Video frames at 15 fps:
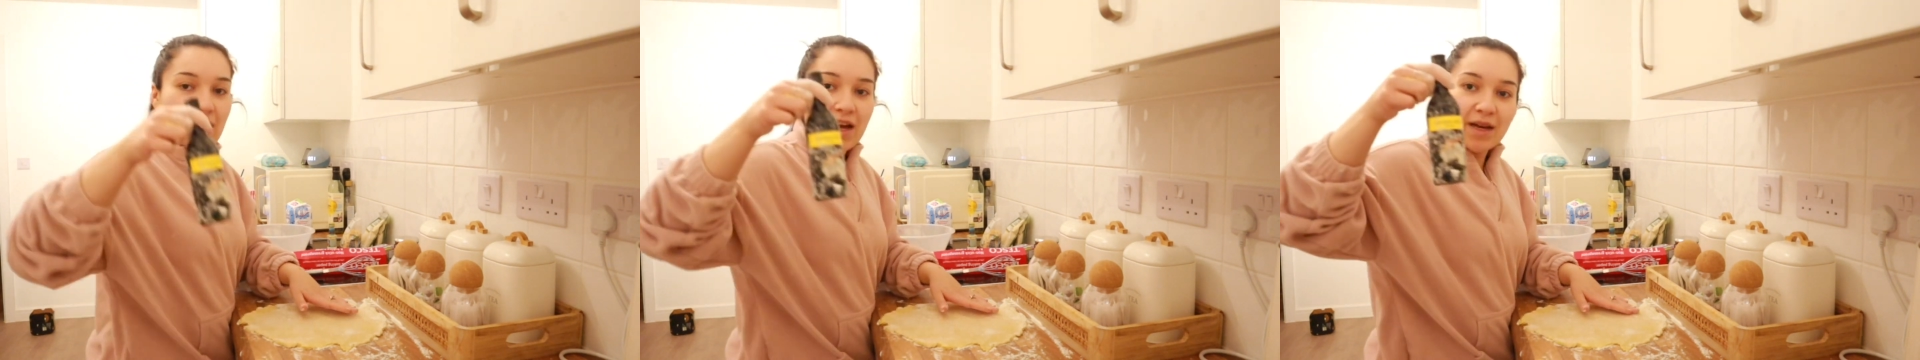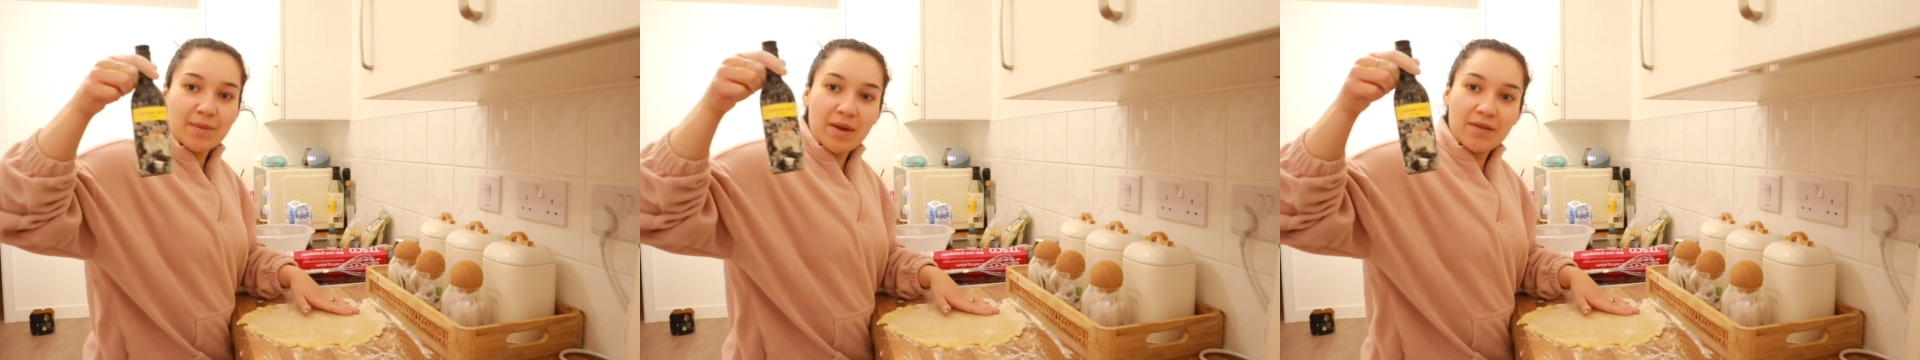
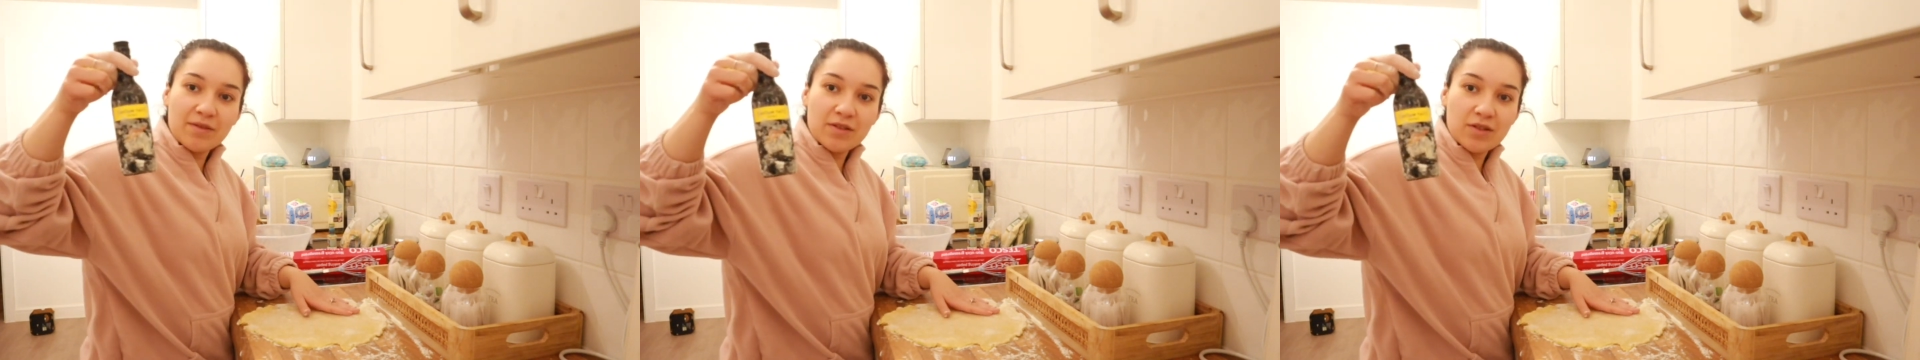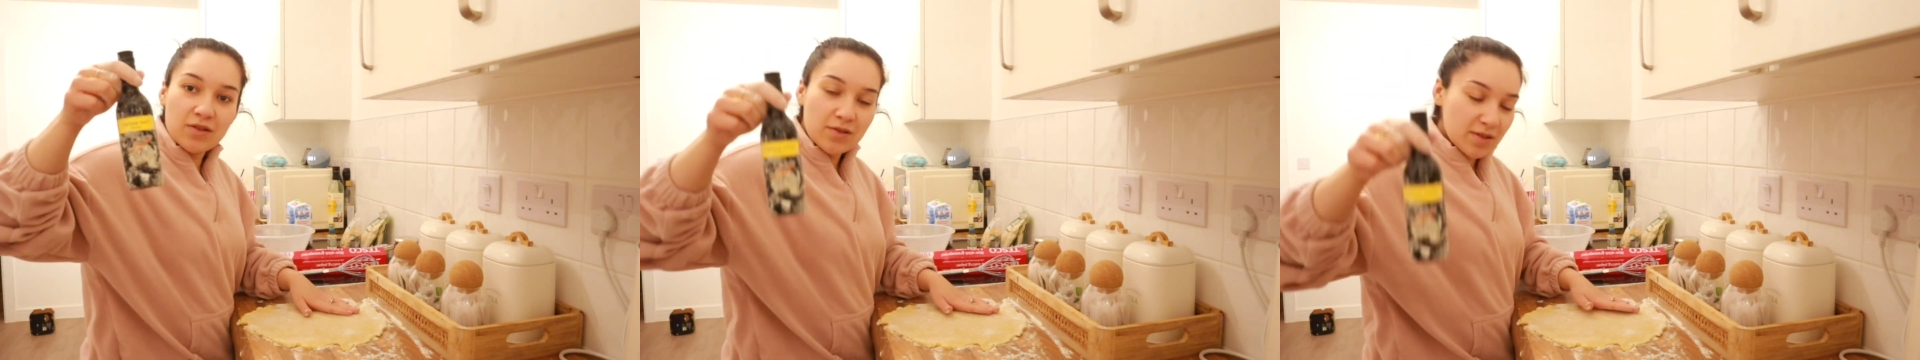and I'm
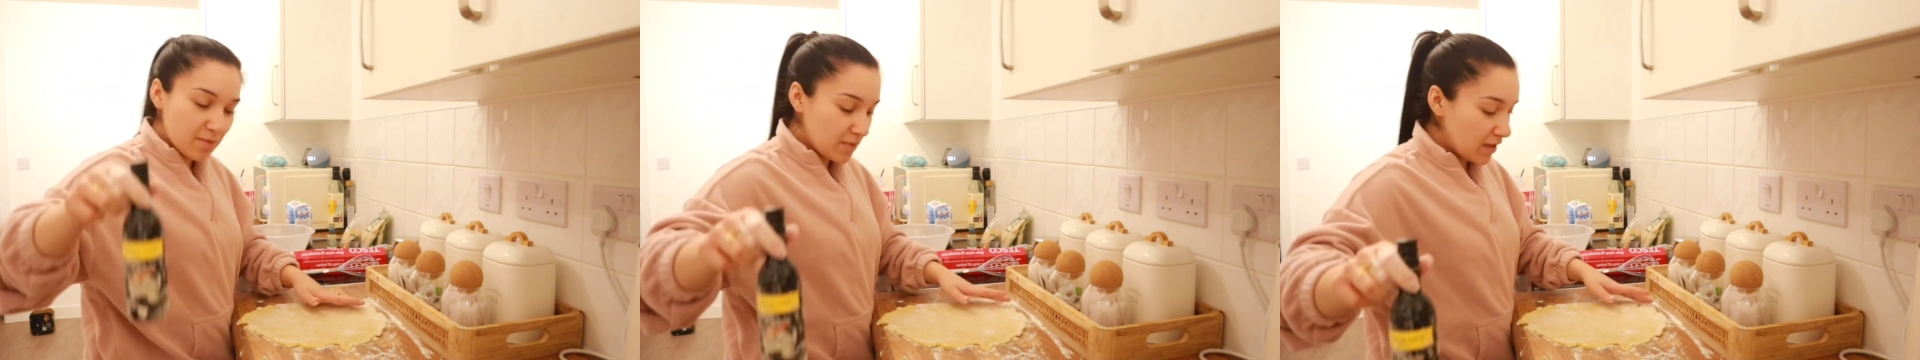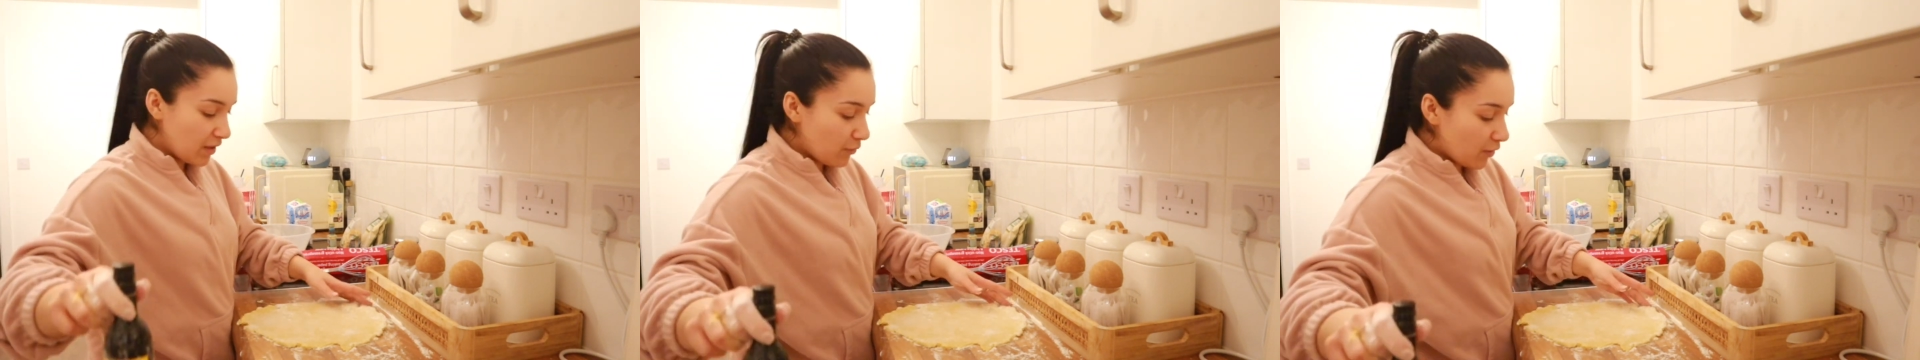having to use a
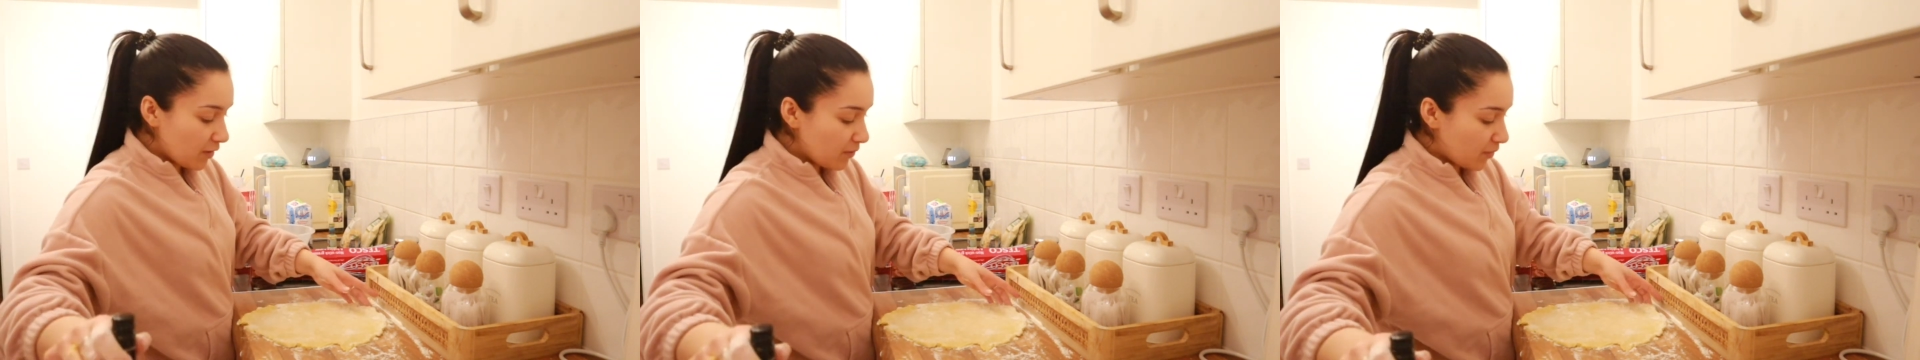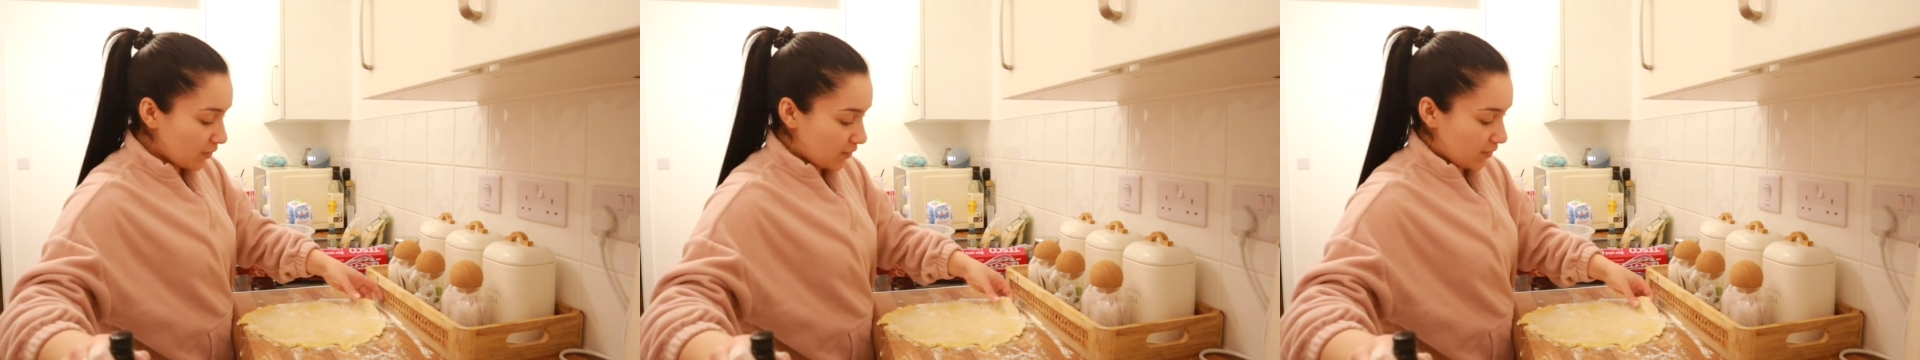mini
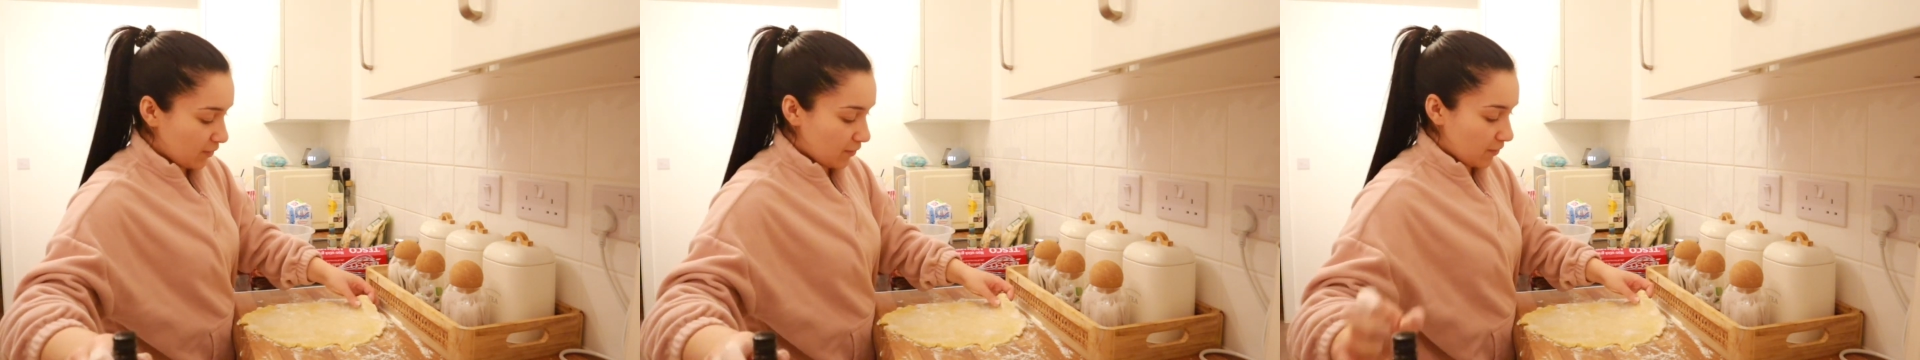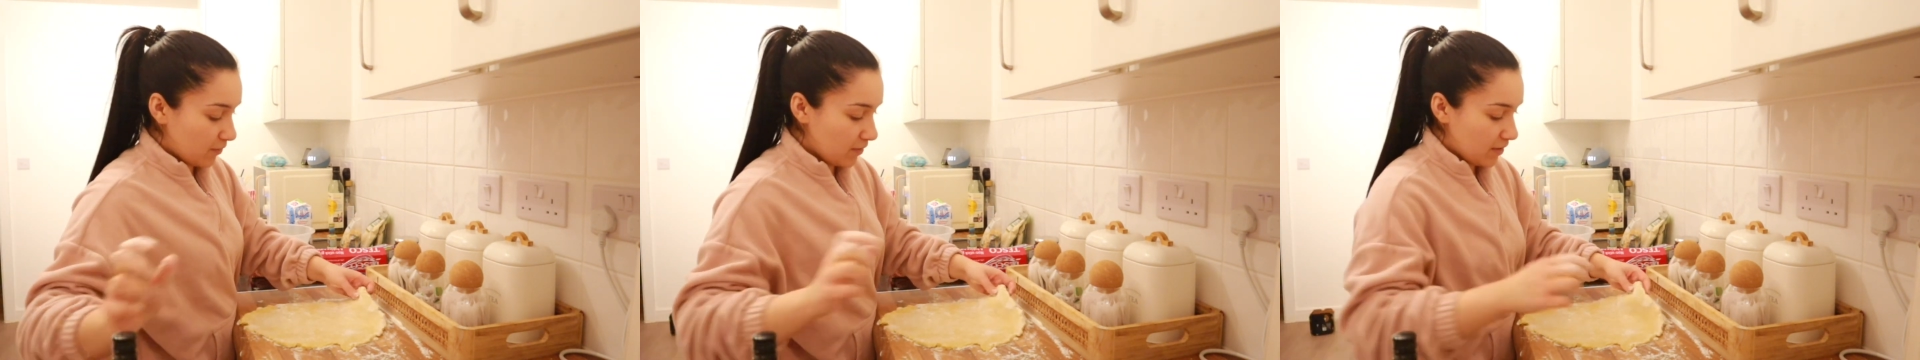wine
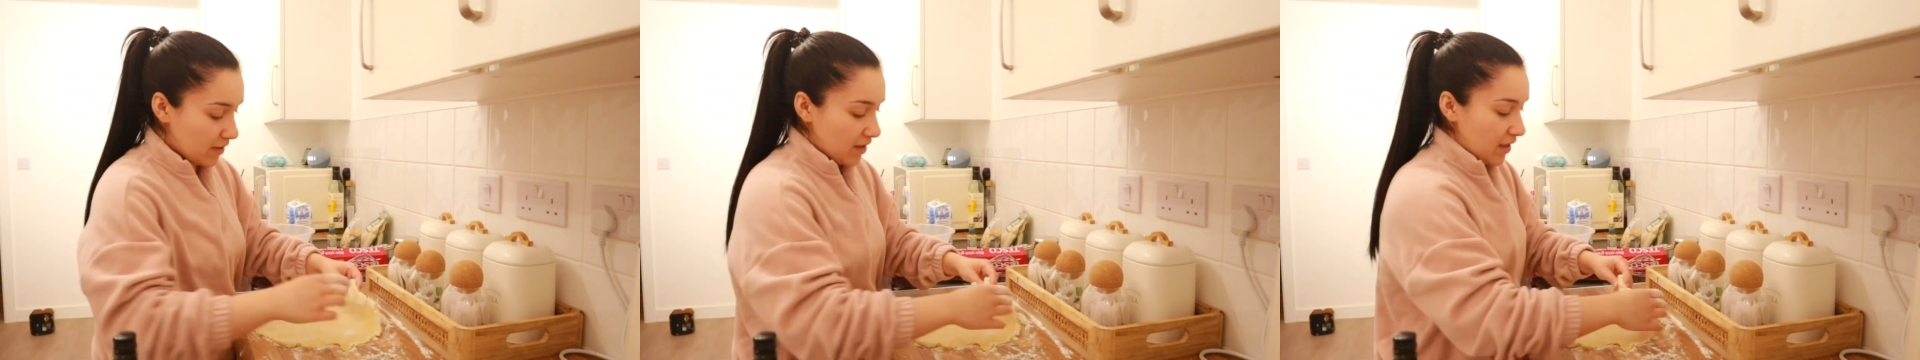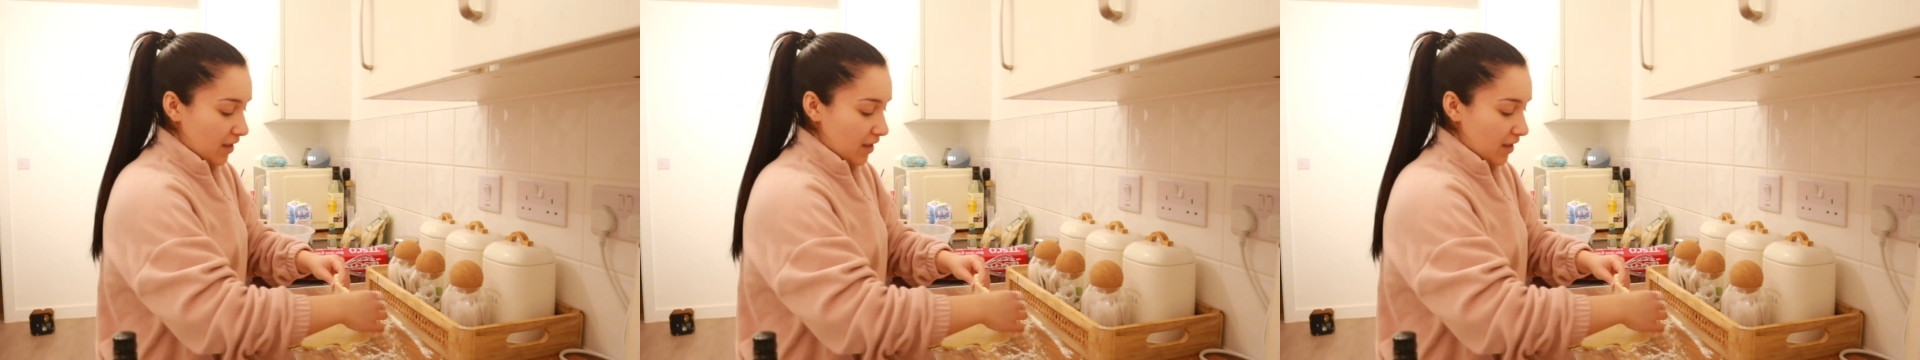bottle.